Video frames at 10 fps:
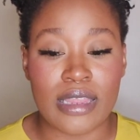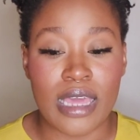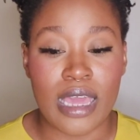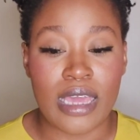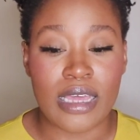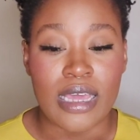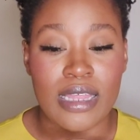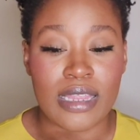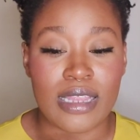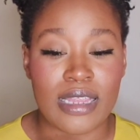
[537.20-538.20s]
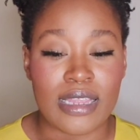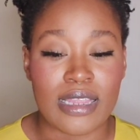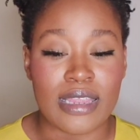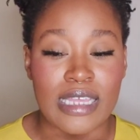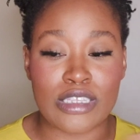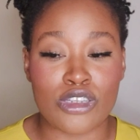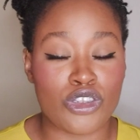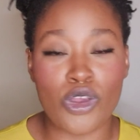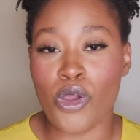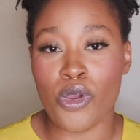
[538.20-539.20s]
there's a
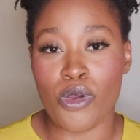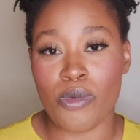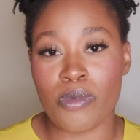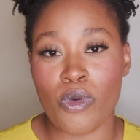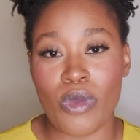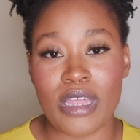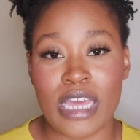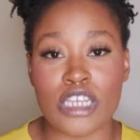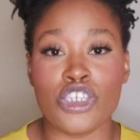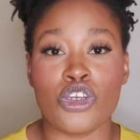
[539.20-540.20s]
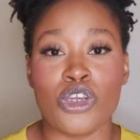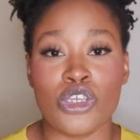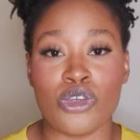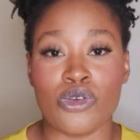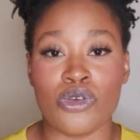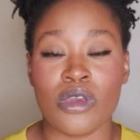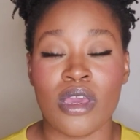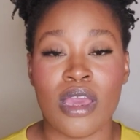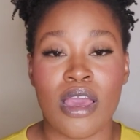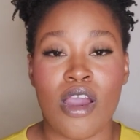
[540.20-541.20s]
term where they show you
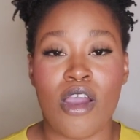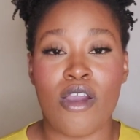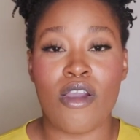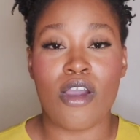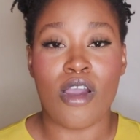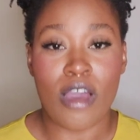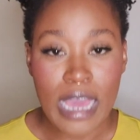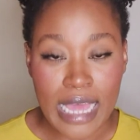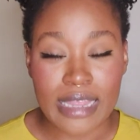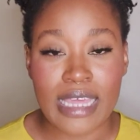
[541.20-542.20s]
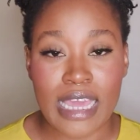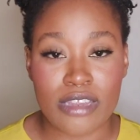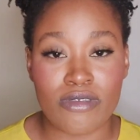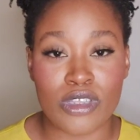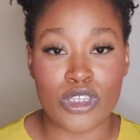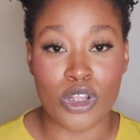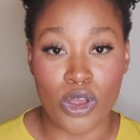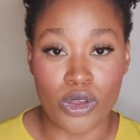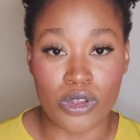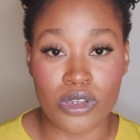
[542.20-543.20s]
at the end of this
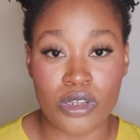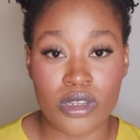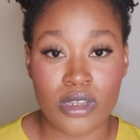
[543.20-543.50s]
loan